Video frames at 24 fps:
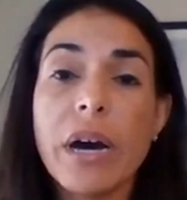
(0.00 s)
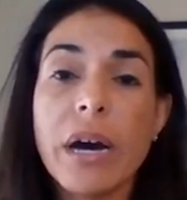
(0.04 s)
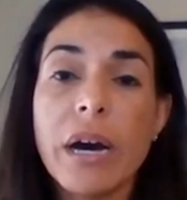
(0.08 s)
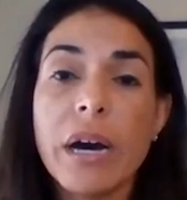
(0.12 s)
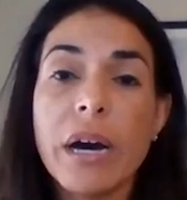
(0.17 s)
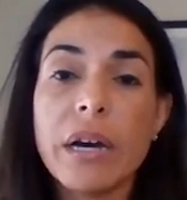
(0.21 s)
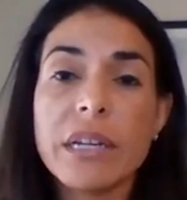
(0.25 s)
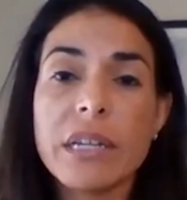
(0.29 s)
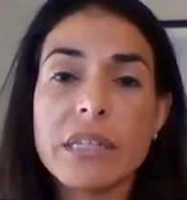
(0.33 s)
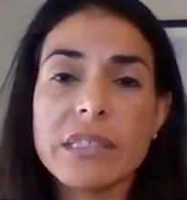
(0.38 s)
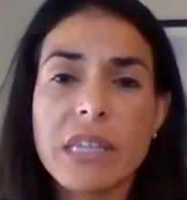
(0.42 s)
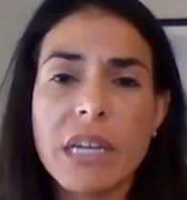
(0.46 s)

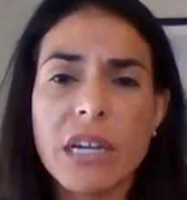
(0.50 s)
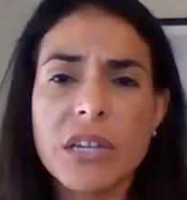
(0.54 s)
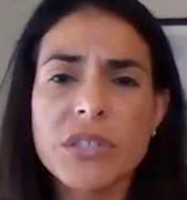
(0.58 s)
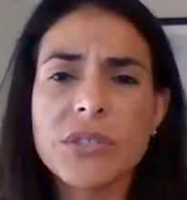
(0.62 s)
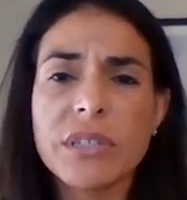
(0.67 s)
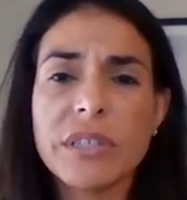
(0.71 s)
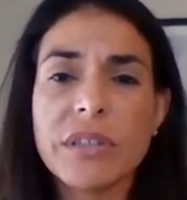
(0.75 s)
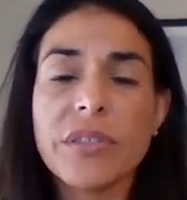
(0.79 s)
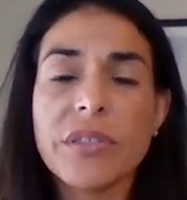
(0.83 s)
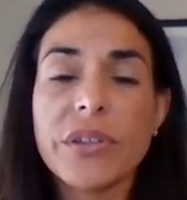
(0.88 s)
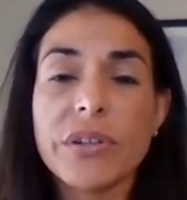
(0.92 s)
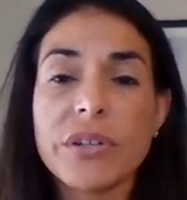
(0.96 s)
and it's
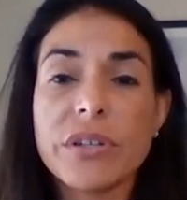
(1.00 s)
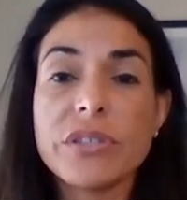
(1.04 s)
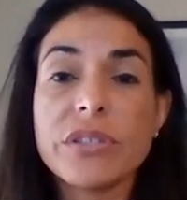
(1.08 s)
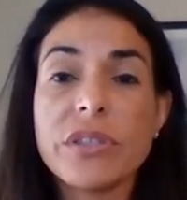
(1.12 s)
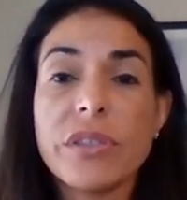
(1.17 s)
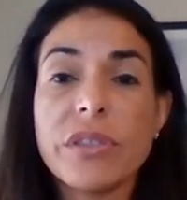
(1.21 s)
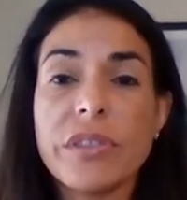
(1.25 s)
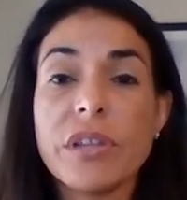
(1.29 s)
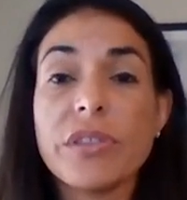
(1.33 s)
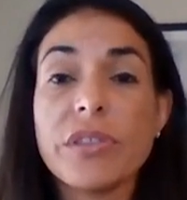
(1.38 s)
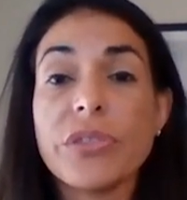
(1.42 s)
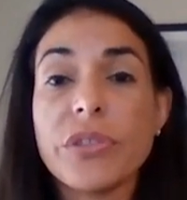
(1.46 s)
actually
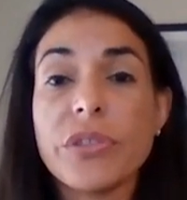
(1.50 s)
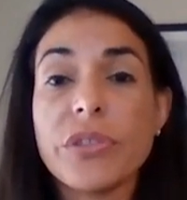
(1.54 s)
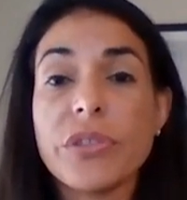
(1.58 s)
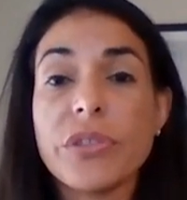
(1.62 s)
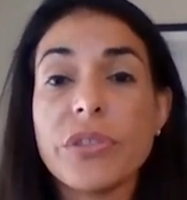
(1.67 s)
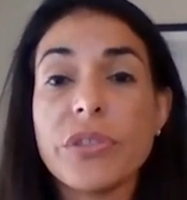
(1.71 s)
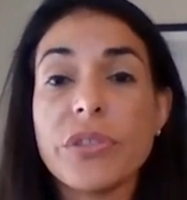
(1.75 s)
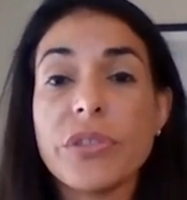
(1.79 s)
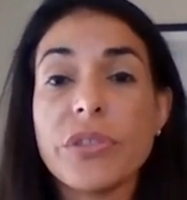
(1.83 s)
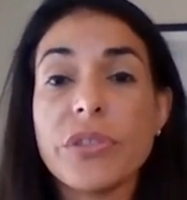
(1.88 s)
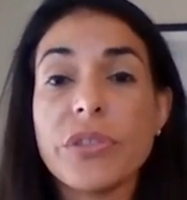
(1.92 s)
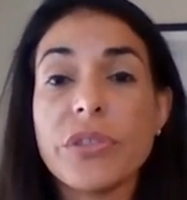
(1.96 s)
the
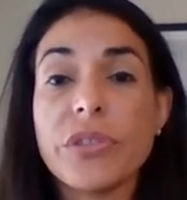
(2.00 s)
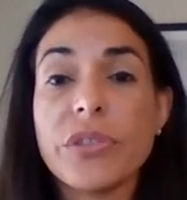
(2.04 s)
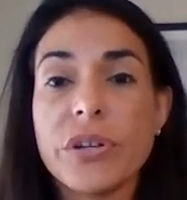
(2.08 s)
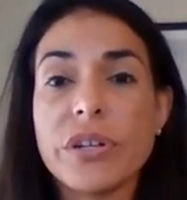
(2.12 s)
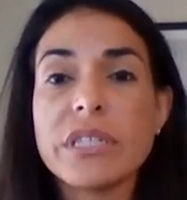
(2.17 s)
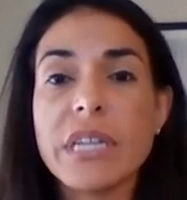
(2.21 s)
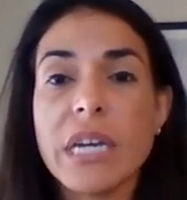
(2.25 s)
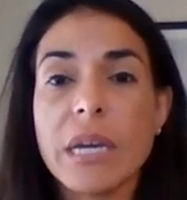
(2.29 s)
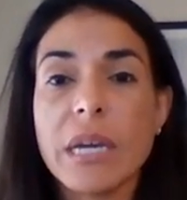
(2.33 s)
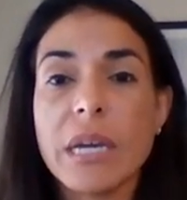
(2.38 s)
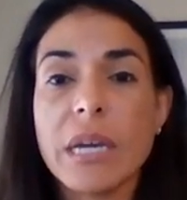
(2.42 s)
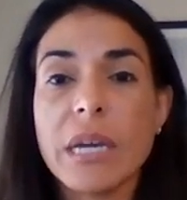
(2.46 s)

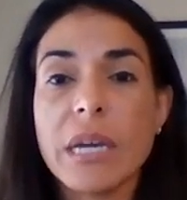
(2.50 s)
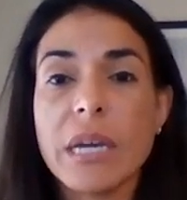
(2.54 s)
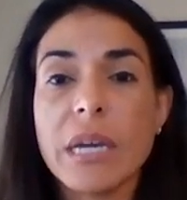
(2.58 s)
third